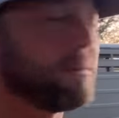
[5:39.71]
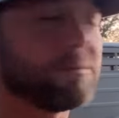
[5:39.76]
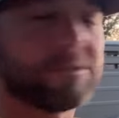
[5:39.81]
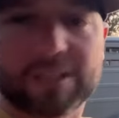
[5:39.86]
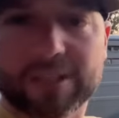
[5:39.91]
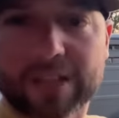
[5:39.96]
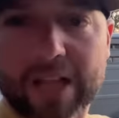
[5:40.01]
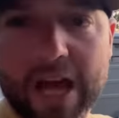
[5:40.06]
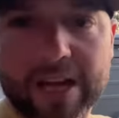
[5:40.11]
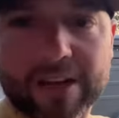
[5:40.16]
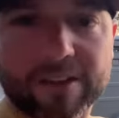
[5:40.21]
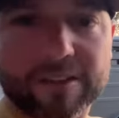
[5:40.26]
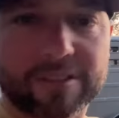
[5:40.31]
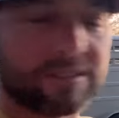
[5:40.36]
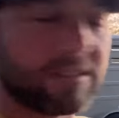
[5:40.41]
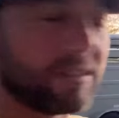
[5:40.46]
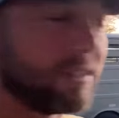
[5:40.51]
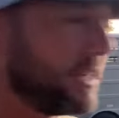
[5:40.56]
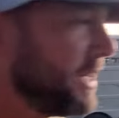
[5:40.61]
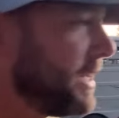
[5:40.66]
Salida or
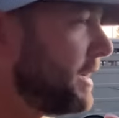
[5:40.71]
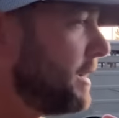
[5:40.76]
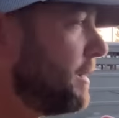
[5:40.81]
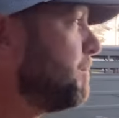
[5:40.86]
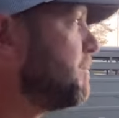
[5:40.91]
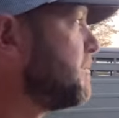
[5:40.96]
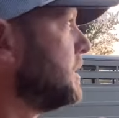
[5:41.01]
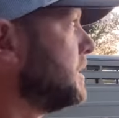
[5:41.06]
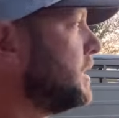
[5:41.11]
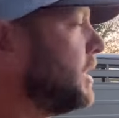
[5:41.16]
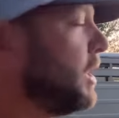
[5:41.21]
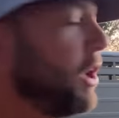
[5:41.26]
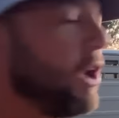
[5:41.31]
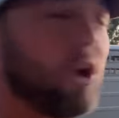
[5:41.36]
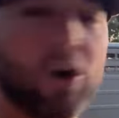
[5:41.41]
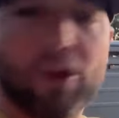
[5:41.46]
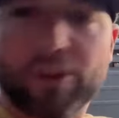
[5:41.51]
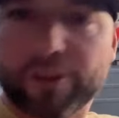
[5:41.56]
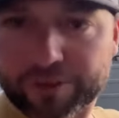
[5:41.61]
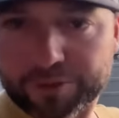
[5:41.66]
Salida.
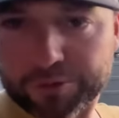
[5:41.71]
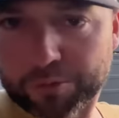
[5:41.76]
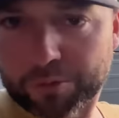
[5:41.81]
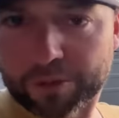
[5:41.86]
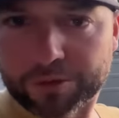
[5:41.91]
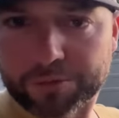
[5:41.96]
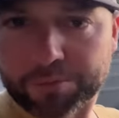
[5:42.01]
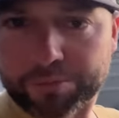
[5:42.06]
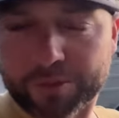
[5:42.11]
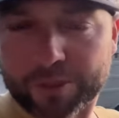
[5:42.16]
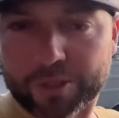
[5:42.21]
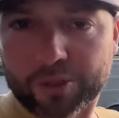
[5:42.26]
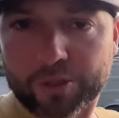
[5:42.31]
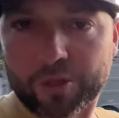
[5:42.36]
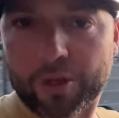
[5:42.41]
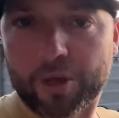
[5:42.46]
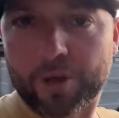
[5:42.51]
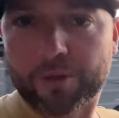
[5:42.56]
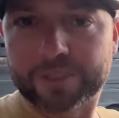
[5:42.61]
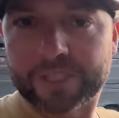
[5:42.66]
All the stores were
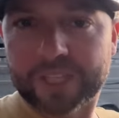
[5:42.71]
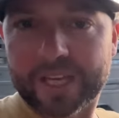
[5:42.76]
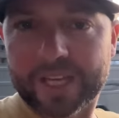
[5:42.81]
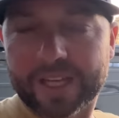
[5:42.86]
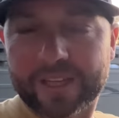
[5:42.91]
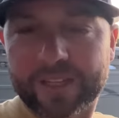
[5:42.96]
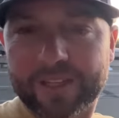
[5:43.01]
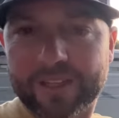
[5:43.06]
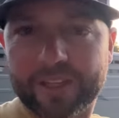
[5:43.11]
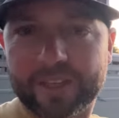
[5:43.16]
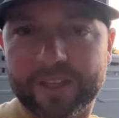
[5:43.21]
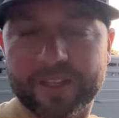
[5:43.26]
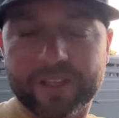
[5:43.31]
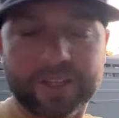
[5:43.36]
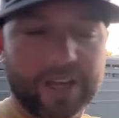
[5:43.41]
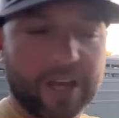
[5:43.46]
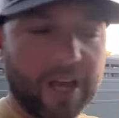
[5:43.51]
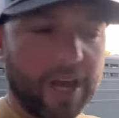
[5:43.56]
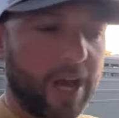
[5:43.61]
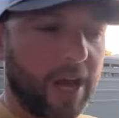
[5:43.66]
closing.
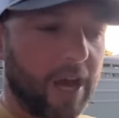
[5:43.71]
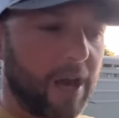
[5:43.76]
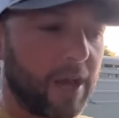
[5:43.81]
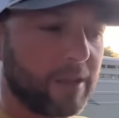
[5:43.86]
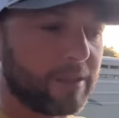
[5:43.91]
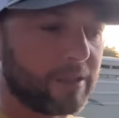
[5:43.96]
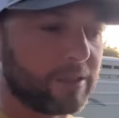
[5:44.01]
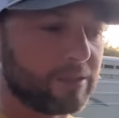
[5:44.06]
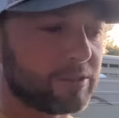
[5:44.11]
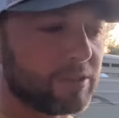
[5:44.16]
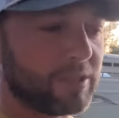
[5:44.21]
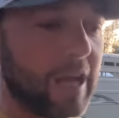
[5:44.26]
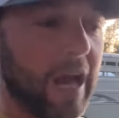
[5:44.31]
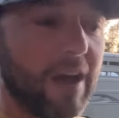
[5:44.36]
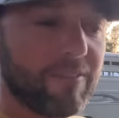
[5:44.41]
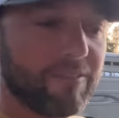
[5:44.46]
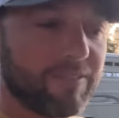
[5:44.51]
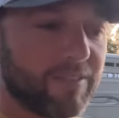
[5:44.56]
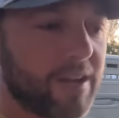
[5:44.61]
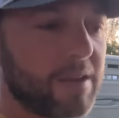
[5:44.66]
Uh, there's
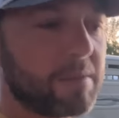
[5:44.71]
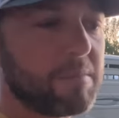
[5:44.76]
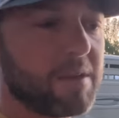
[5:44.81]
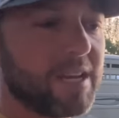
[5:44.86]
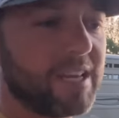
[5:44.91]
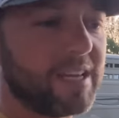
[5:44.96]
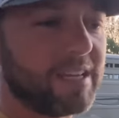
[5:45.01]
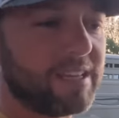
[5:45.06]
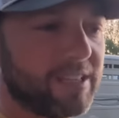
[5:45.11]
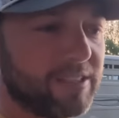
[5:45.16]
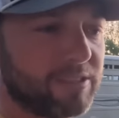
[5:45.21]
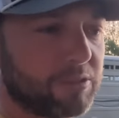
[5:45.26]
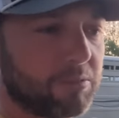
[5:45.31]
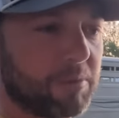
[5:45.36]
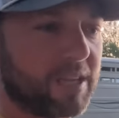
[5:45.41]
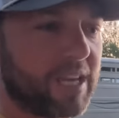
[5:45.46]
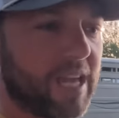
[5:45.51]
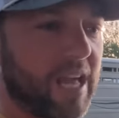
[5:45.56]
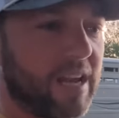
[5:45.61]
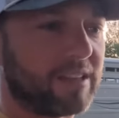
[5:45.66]
not very many diesel
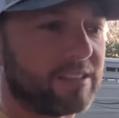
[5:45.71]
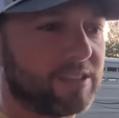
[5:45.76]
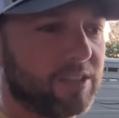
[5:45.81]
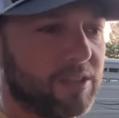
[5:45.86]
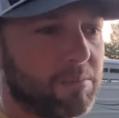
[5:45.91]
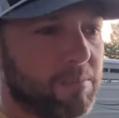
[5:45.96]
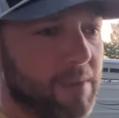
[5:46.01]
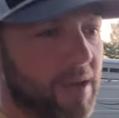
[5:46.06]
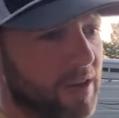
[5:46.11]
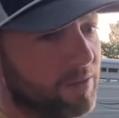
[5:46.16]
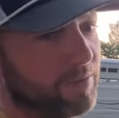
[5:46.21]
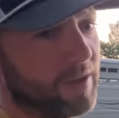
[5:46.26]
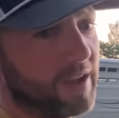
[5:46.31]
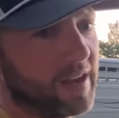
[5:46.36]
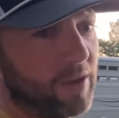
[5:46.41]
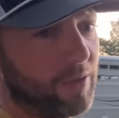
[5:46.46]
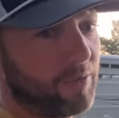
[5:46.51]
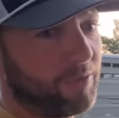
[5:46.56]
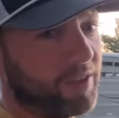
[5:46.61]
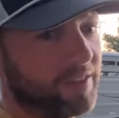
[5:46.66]
mechanics here. Matter of fact, I
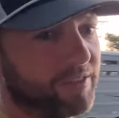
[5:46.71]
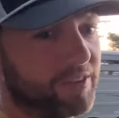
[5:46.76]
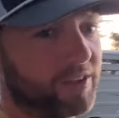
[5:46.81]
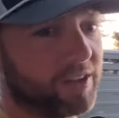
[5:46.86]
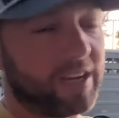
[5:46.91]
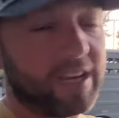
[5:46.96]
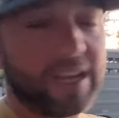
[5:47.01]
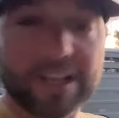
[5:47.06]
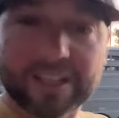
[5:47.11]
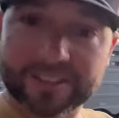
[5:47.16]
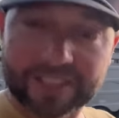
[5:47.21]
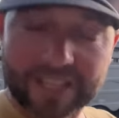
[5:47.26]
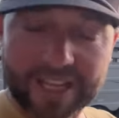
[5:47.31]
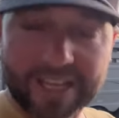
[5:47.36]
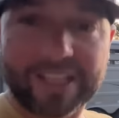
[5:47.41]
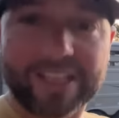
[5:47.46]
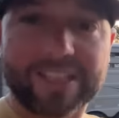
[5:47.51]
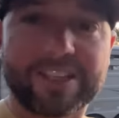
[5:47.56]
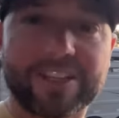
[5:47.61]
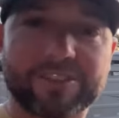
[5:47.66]
don't think there is
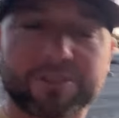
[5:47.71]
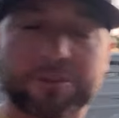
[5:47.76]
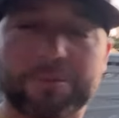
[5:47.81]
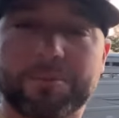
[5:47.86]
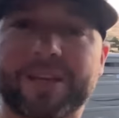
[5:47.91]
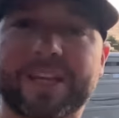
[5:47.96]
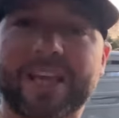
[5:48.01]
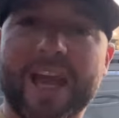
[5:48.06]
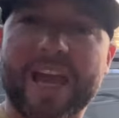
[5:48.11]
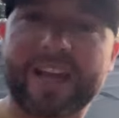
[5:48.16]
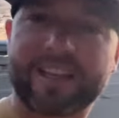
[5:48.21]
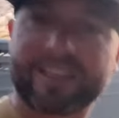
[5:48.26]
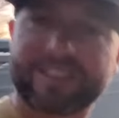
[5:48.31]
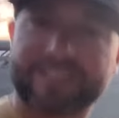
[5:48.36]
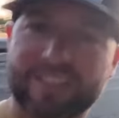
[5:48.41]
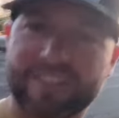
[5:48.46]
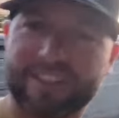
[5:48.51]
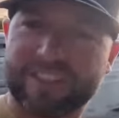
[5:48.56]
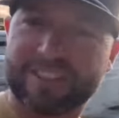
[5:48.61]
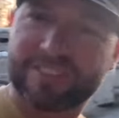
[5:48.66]
any diesel mechanics
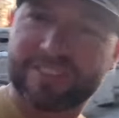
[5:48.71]
in this